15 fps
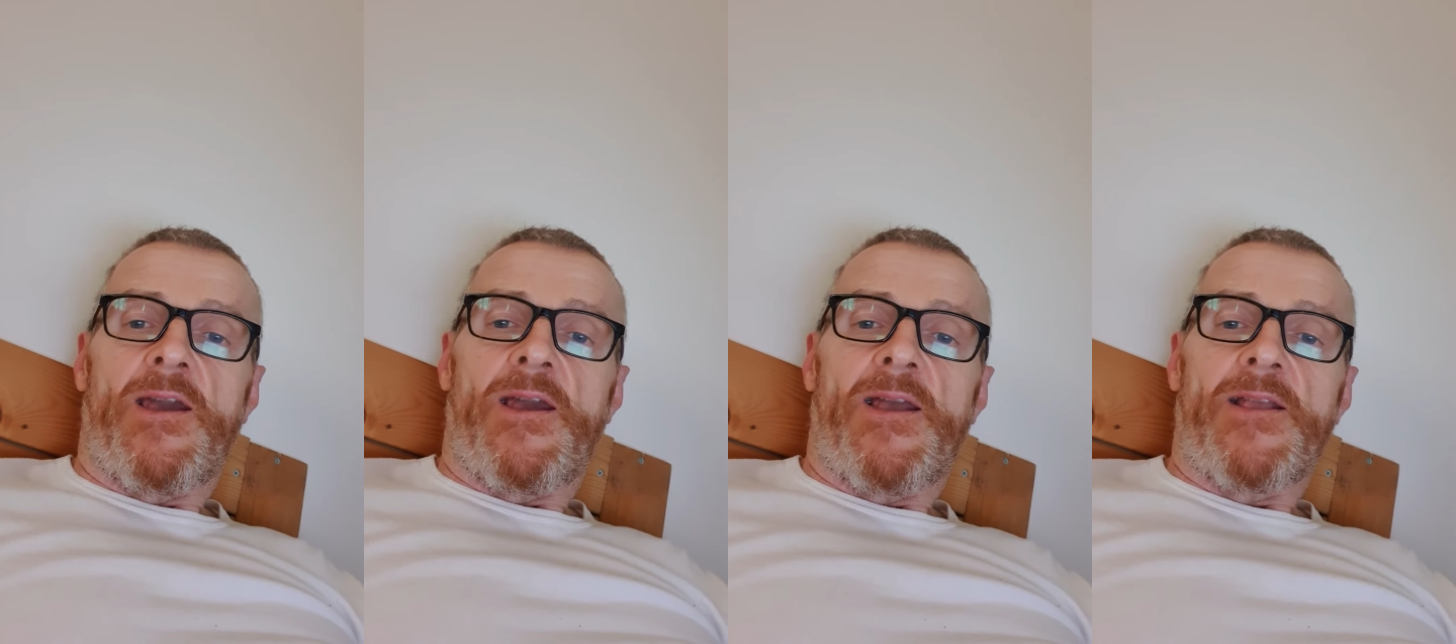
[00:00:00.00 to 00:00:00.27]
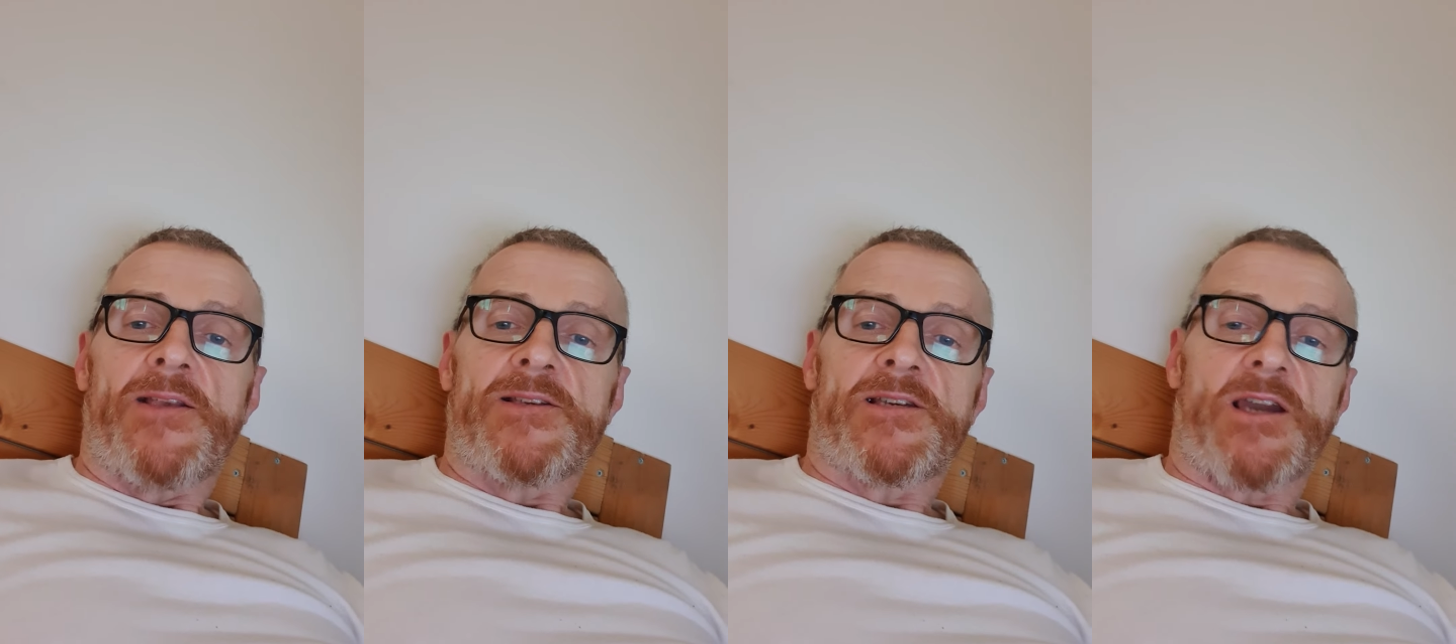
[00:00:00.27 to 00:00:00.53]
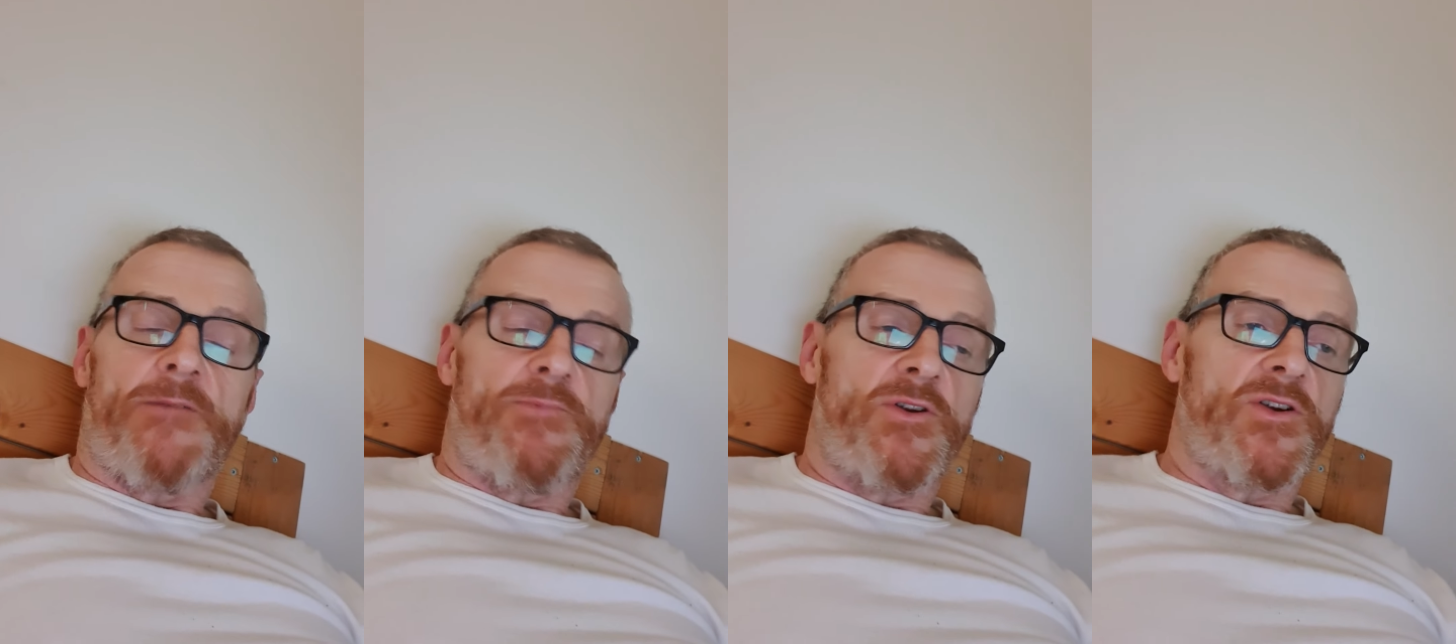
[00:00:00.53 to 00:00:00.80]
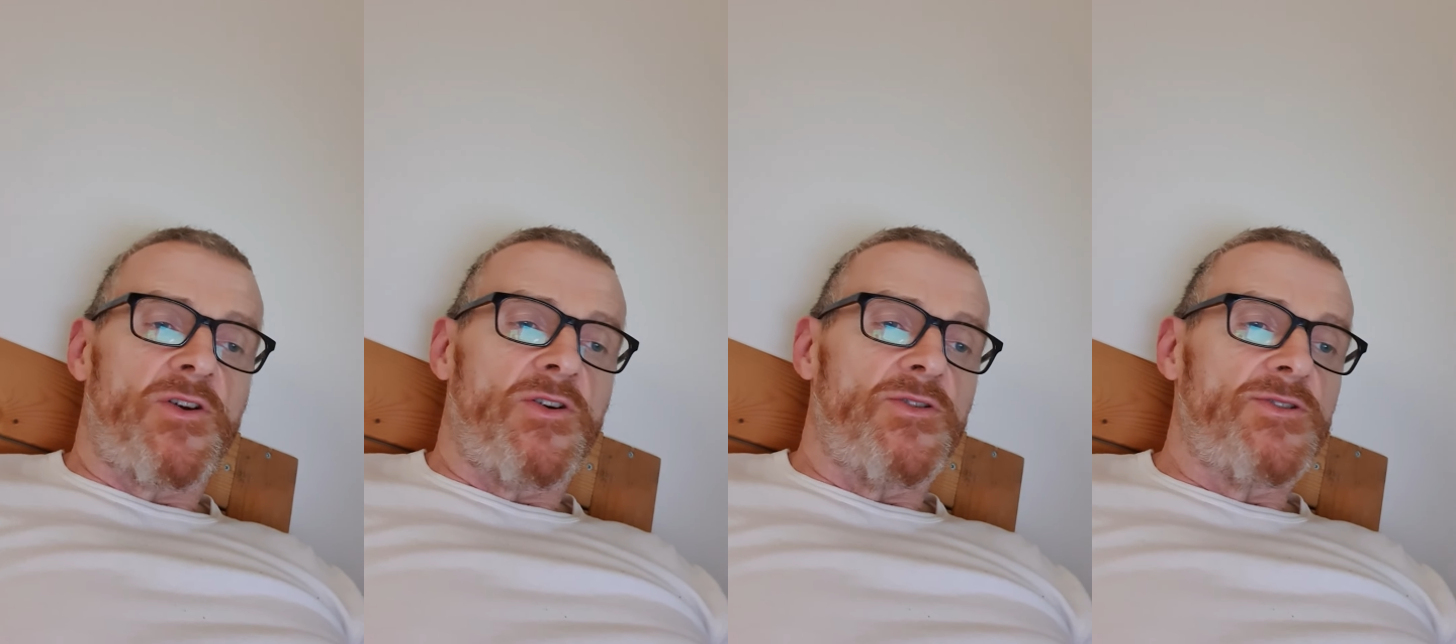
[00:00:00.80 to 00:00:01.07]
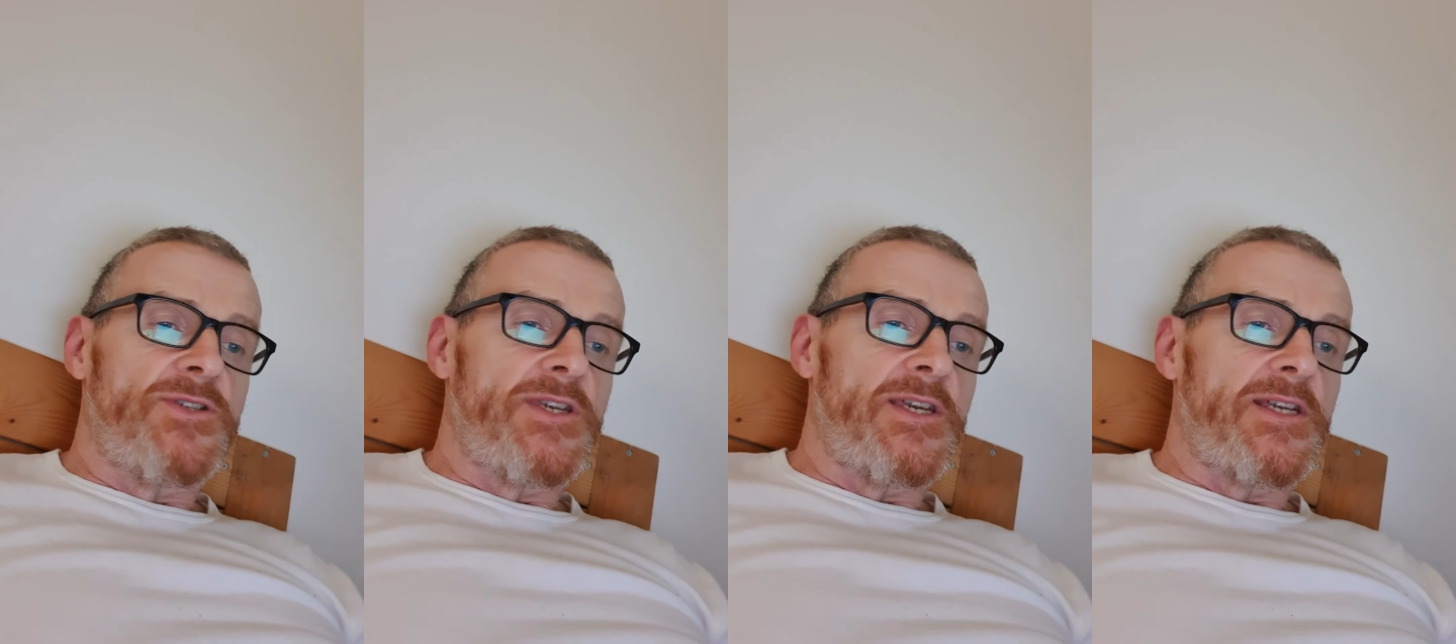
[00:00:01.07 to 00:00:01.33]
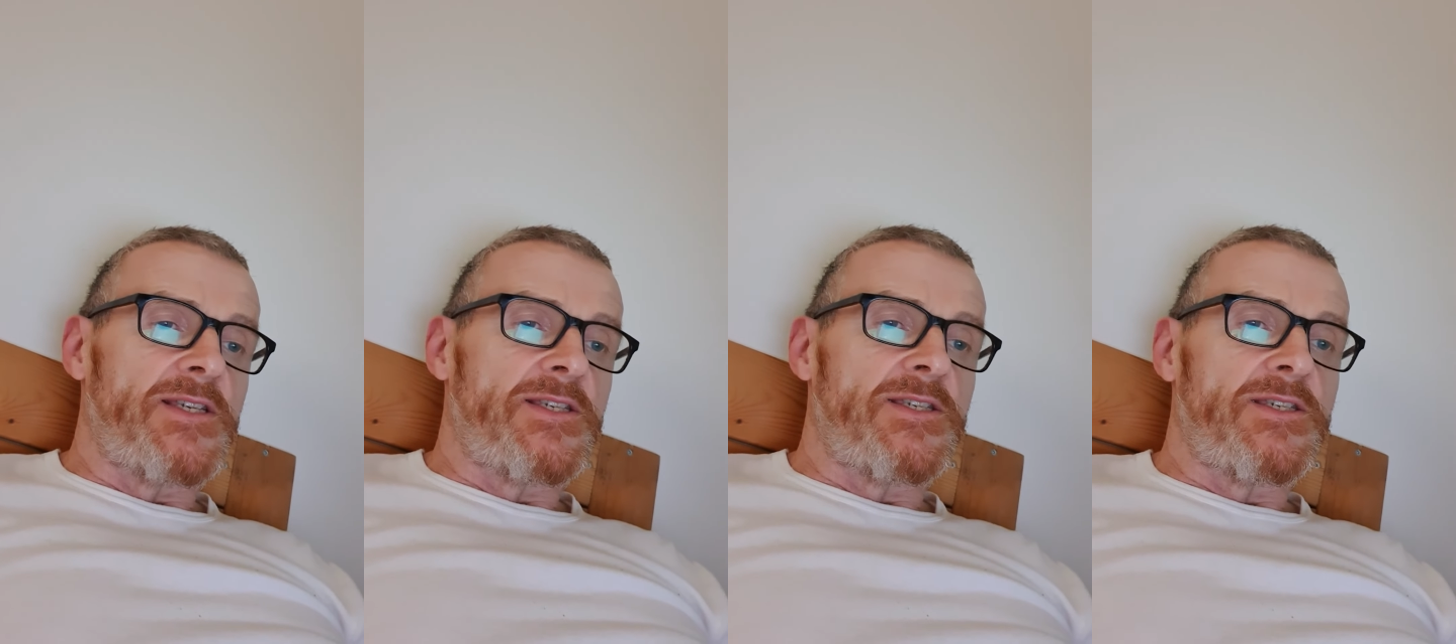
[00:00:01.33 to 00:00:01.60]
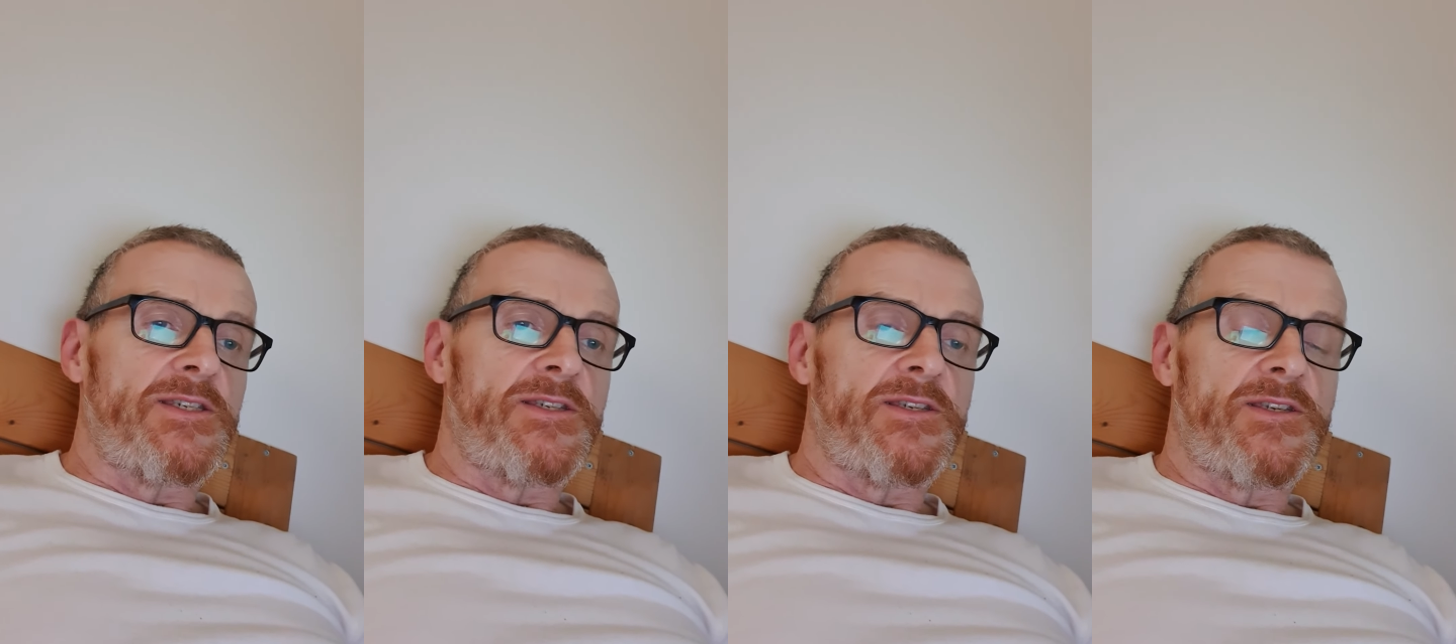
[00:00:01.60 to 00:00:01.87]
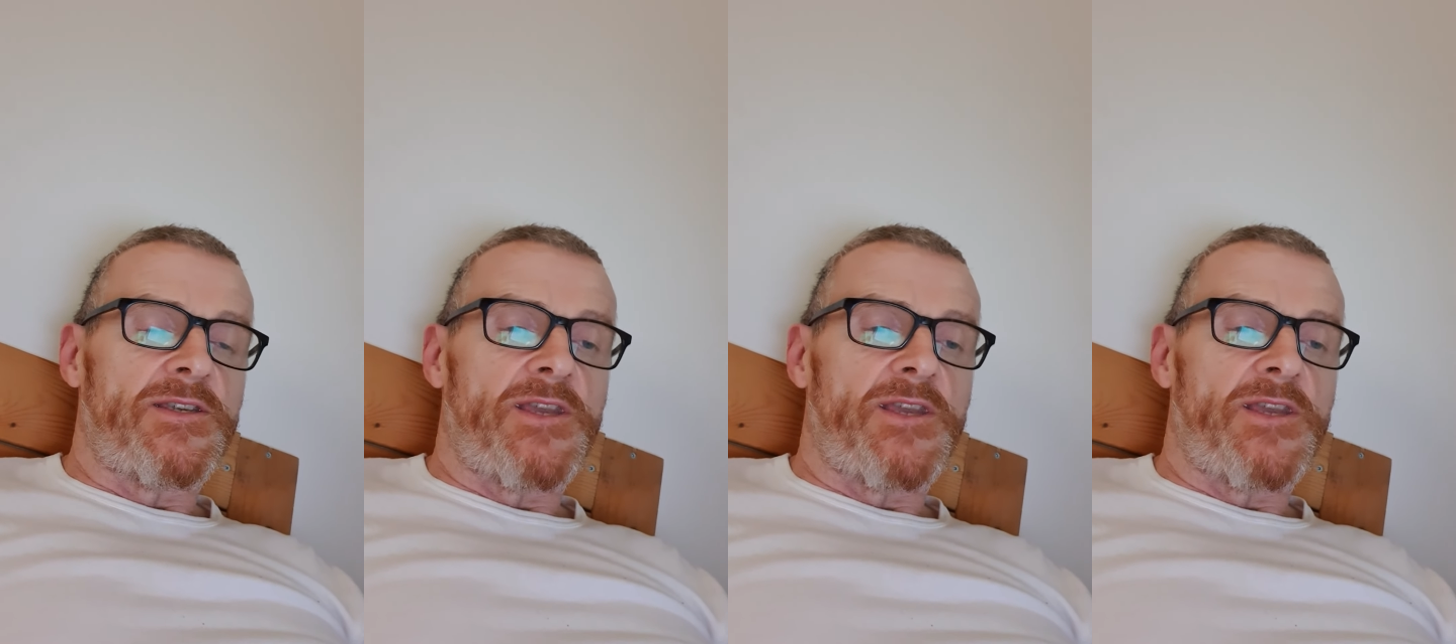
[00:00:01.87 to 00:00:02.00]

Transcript: There's a couple of contexts